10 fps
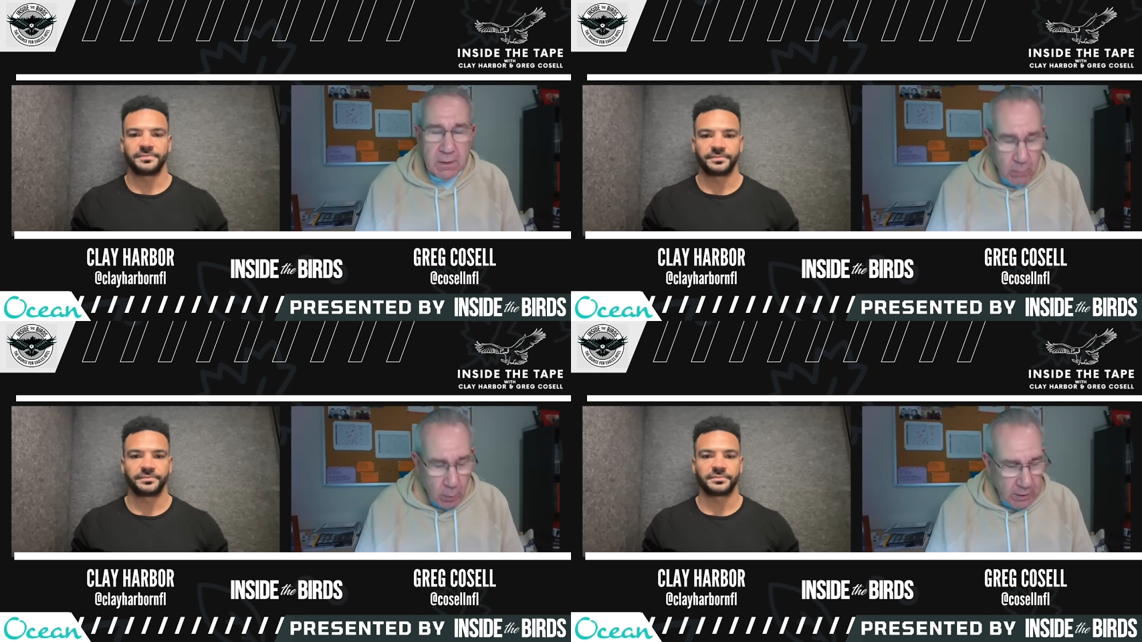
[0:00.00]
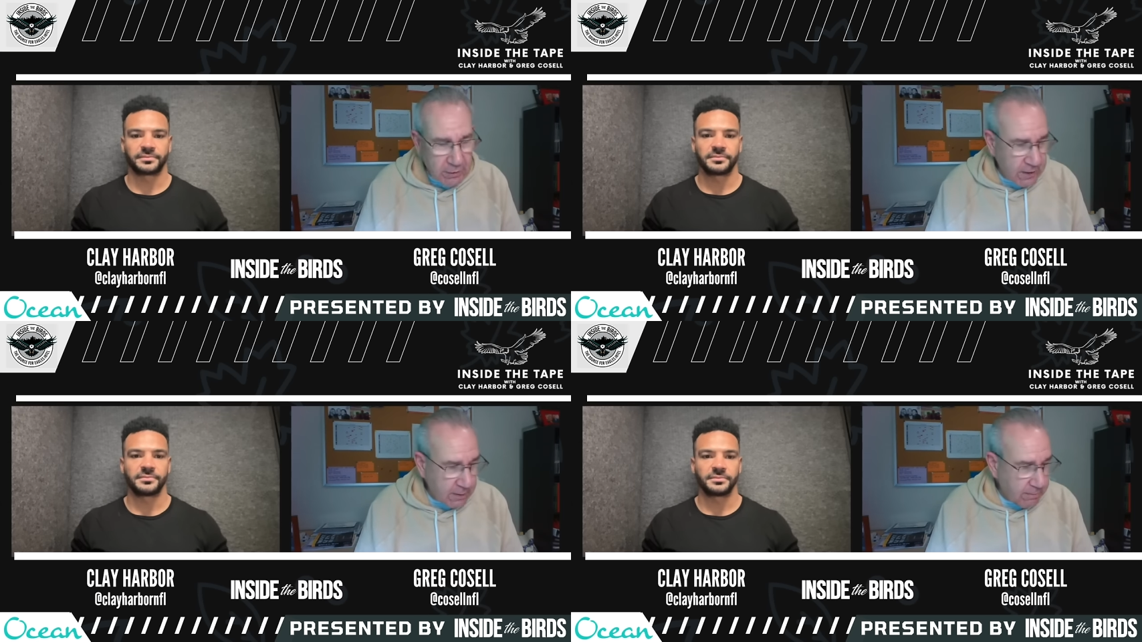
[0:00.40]
Speaker 1: One
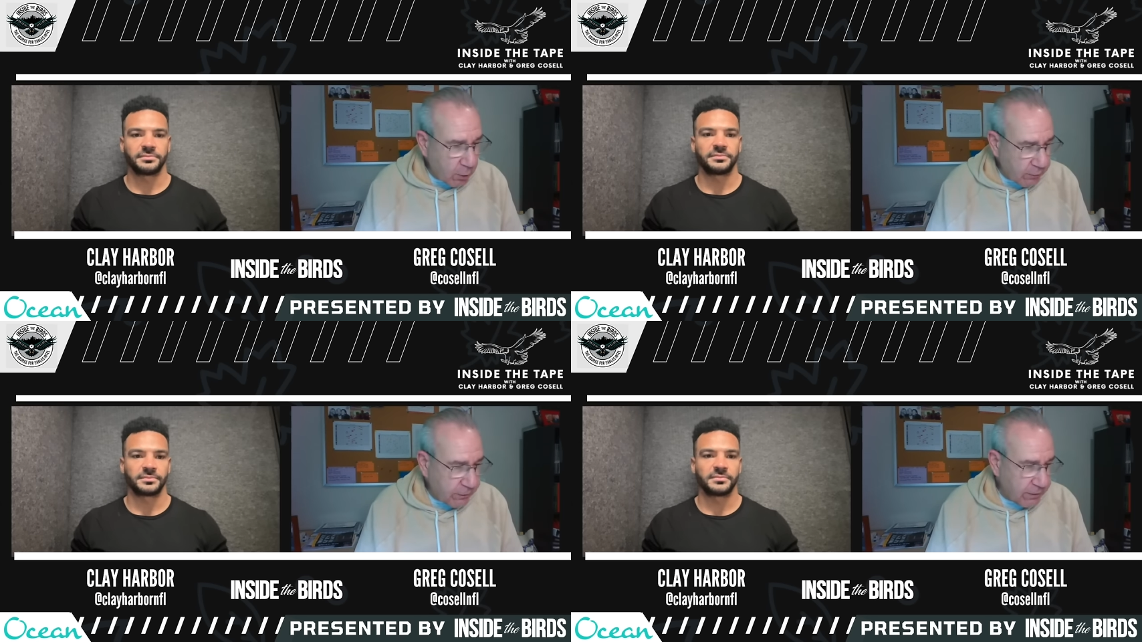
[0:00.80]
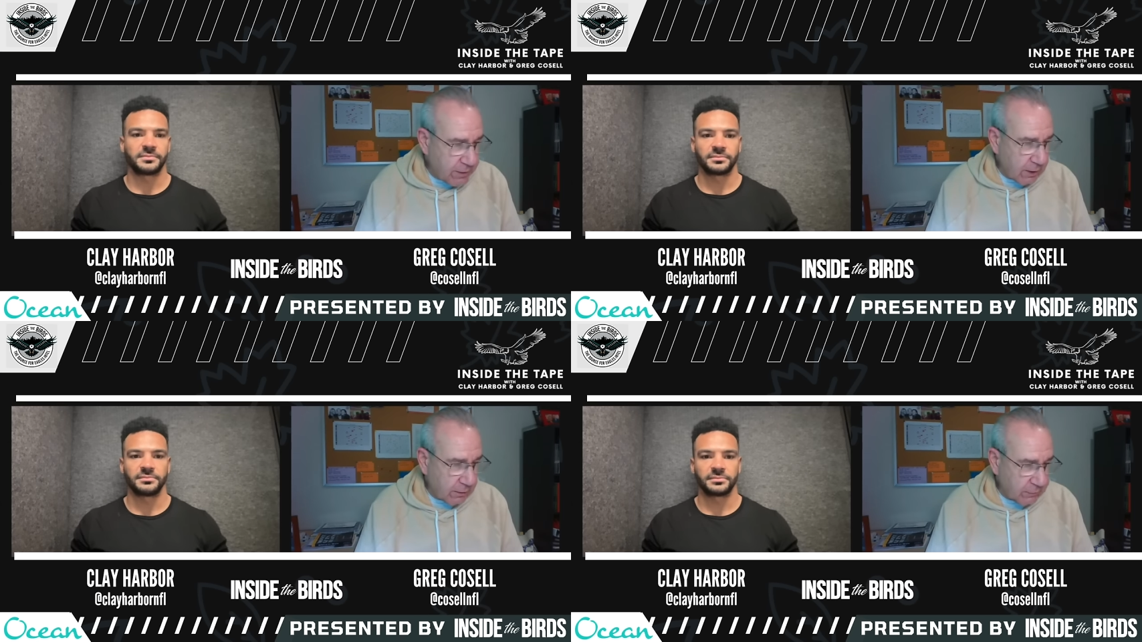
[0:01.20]
thing motion
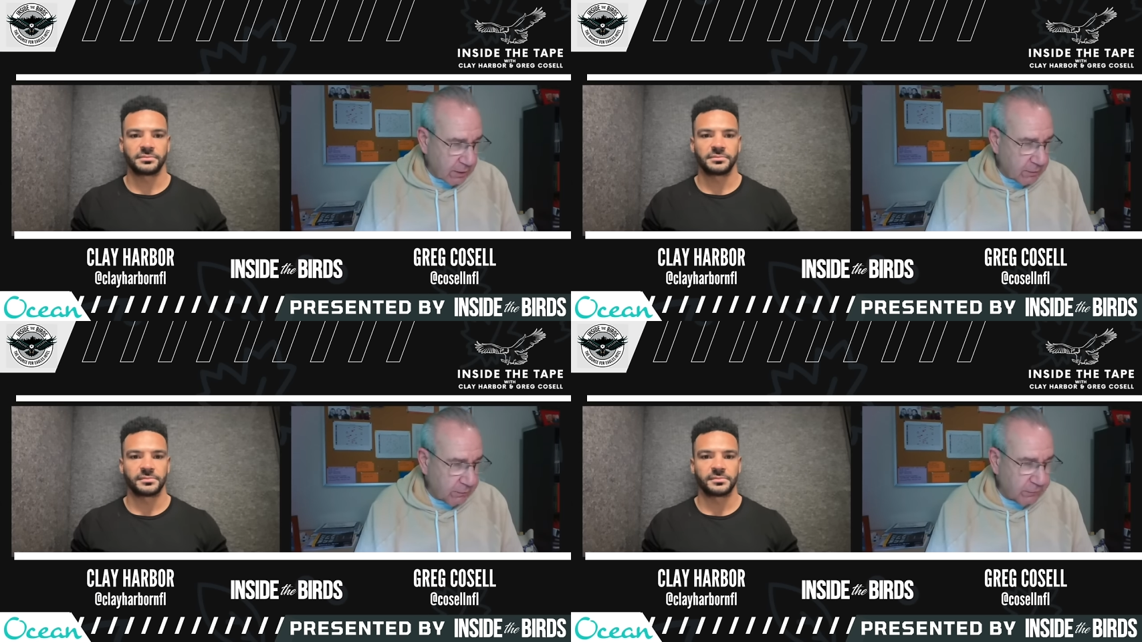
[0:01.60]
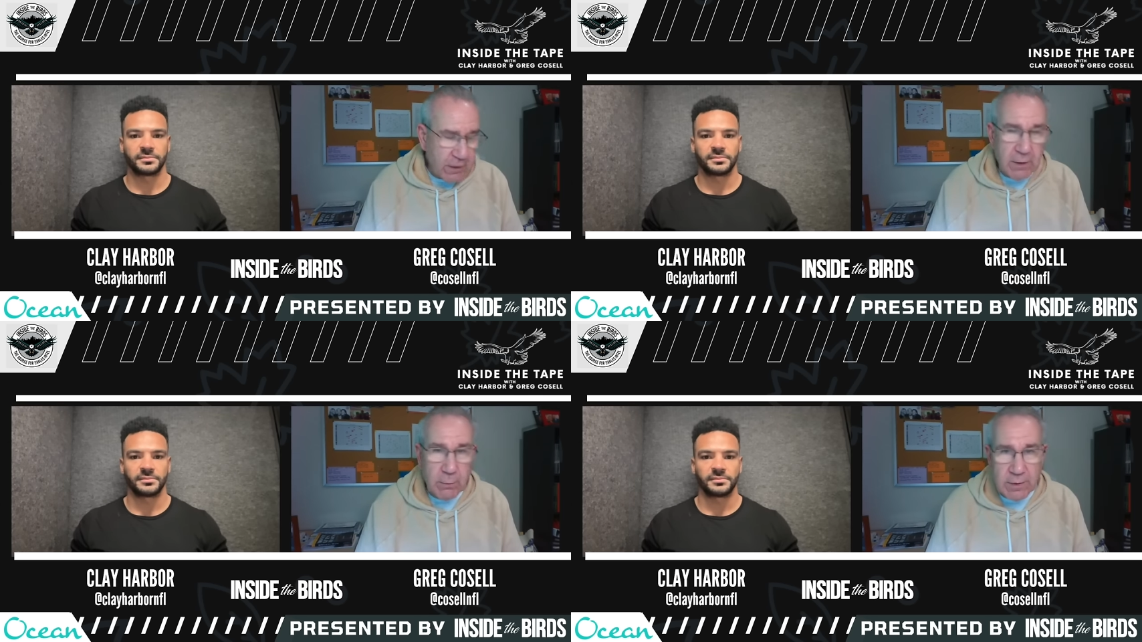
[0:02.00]
does, and you
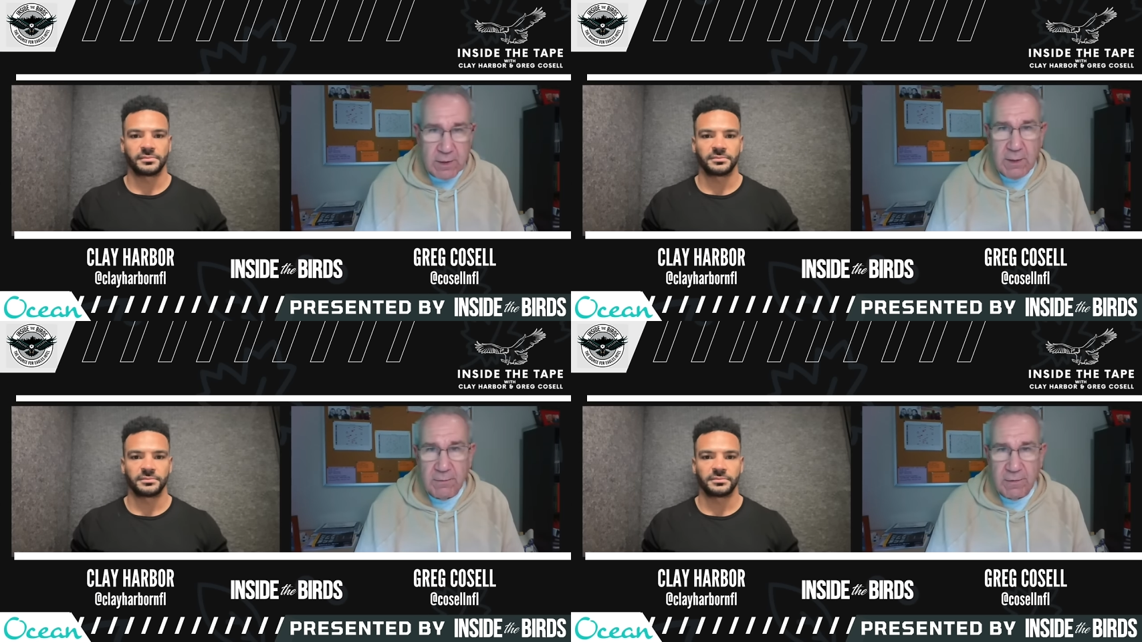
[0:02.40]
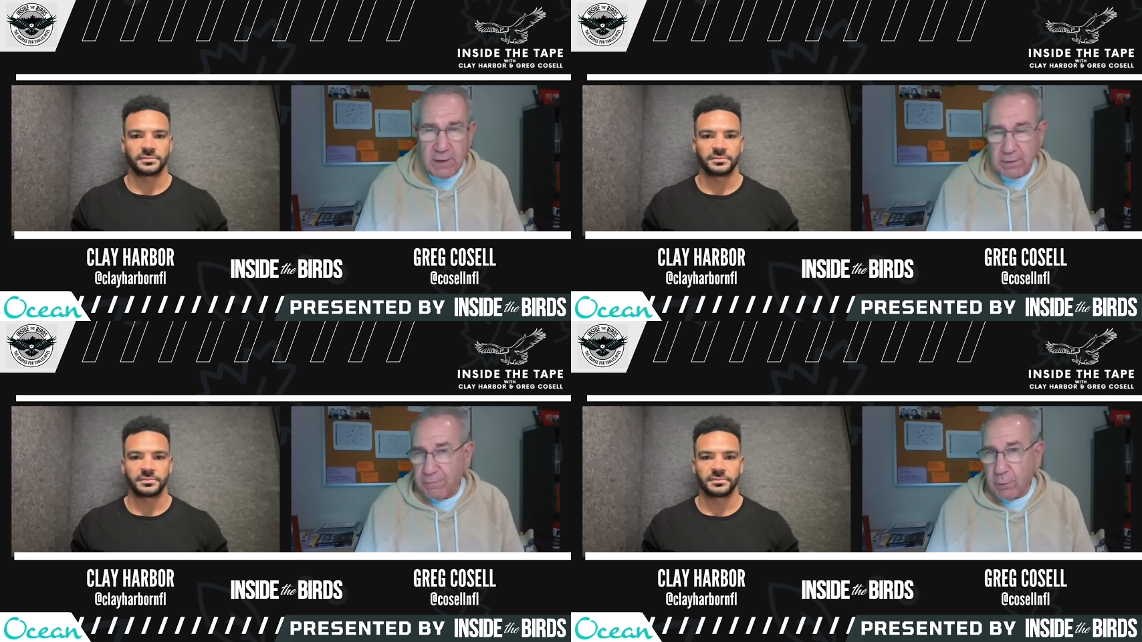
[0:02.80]
see it with teams
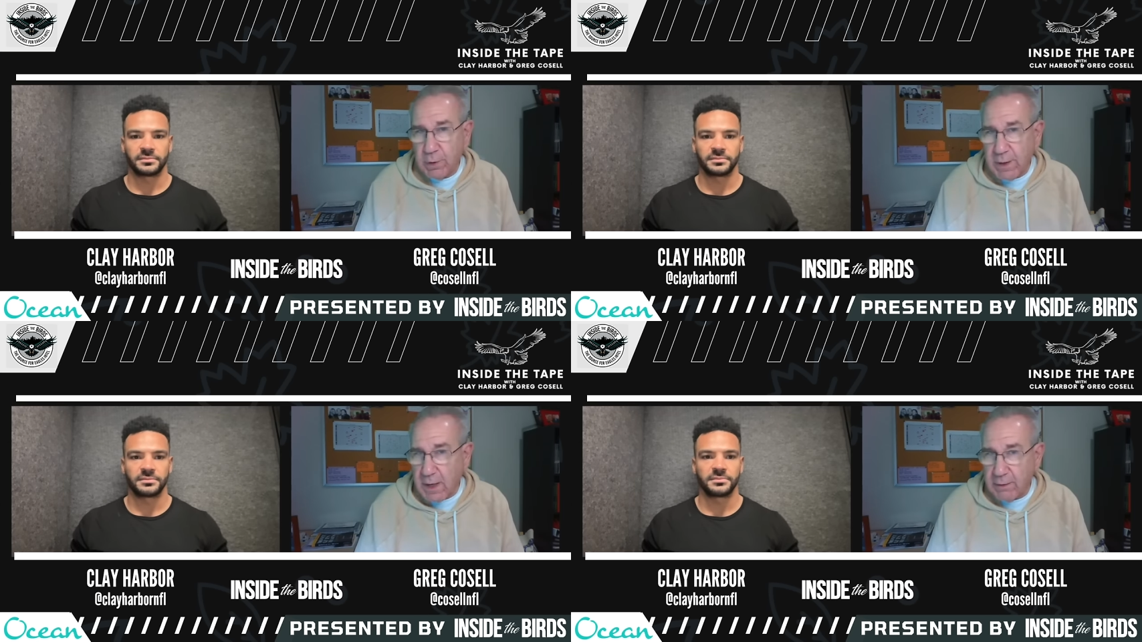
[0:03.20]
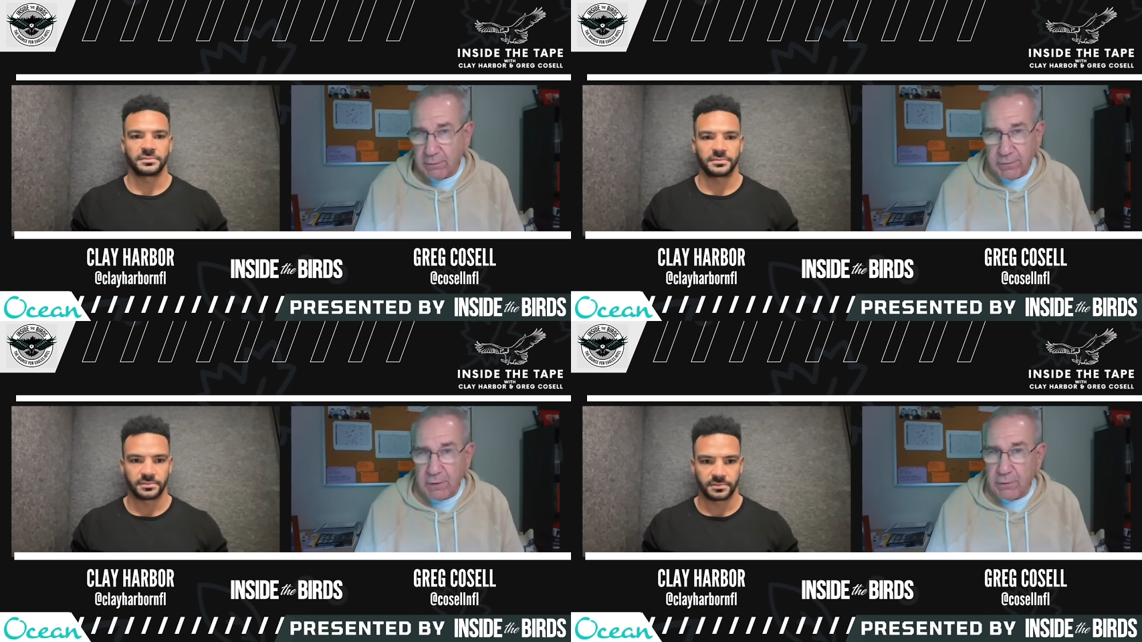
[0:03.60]
like the
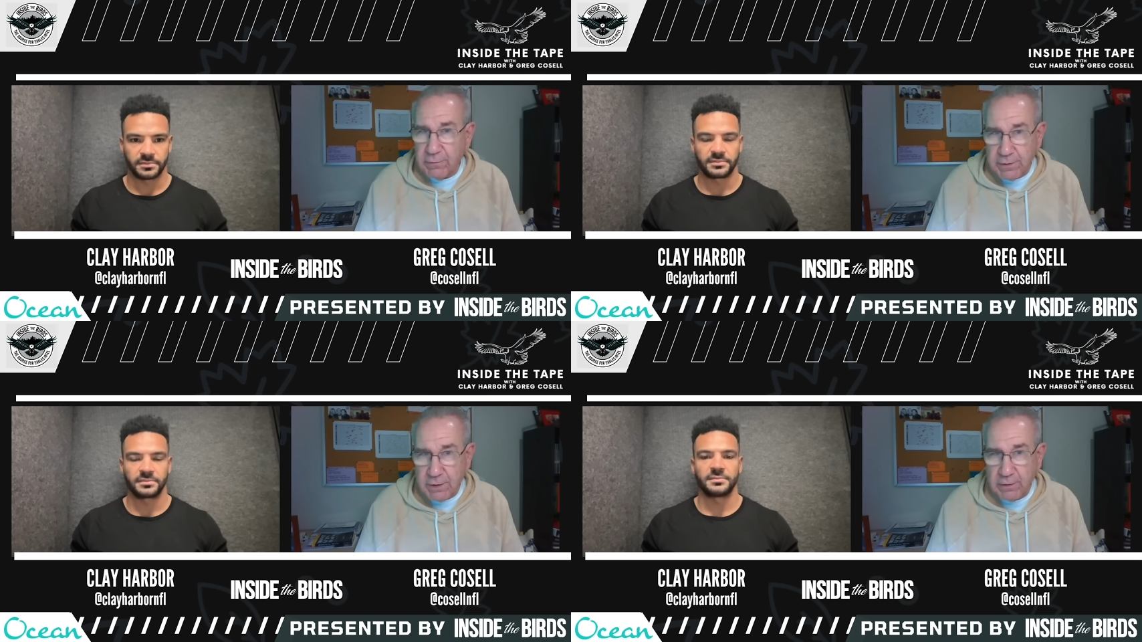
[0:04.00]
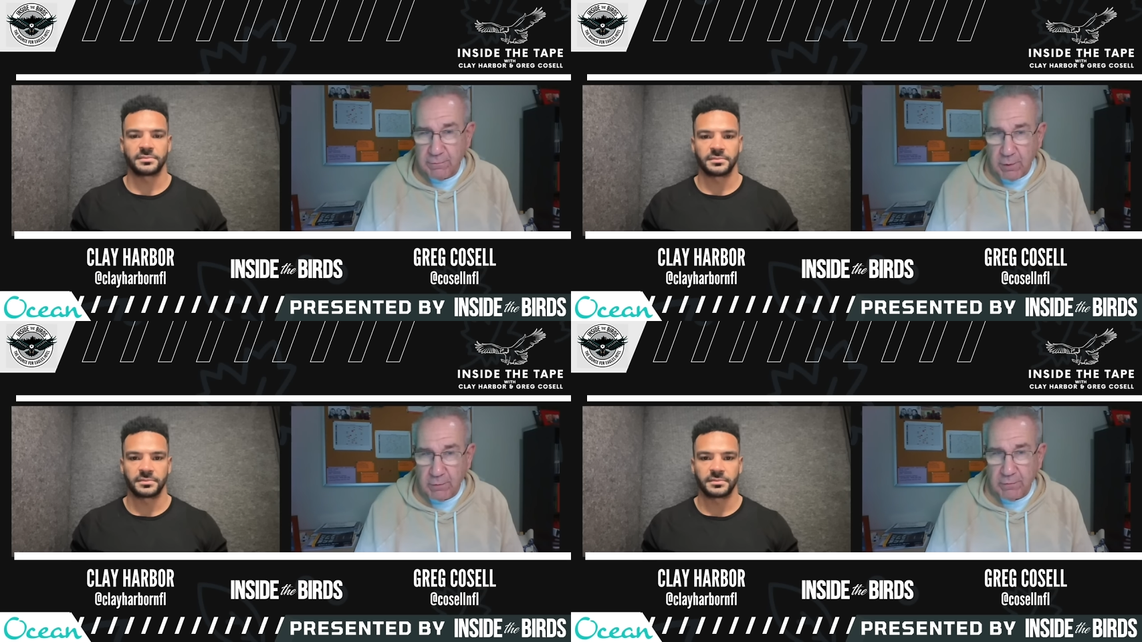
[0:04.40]
49ers that use a ton of
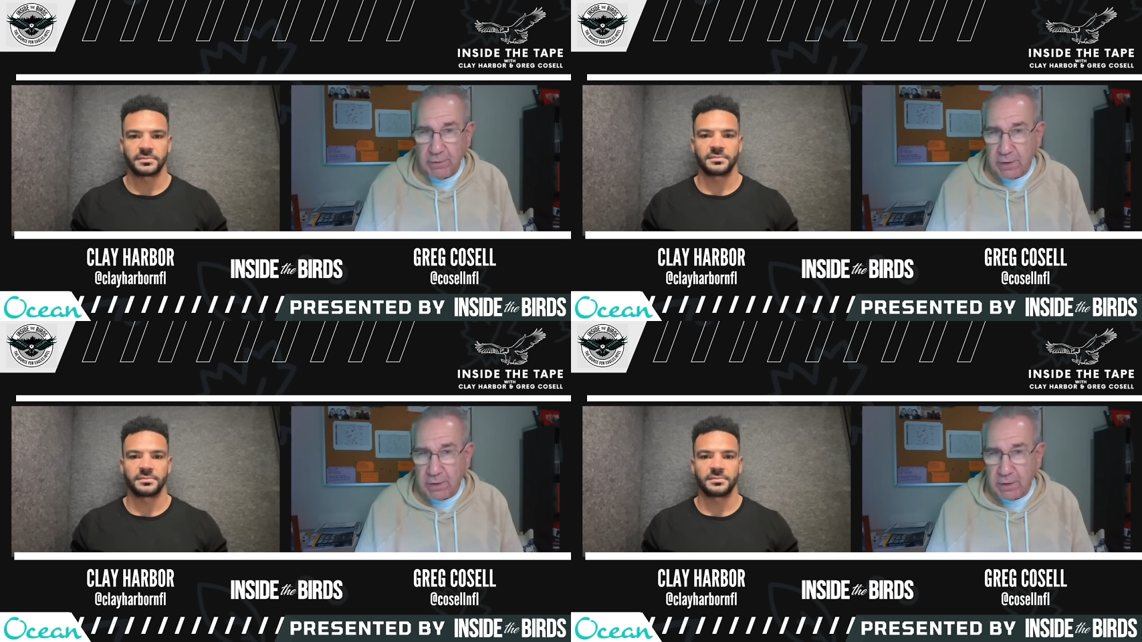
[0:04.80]
motion.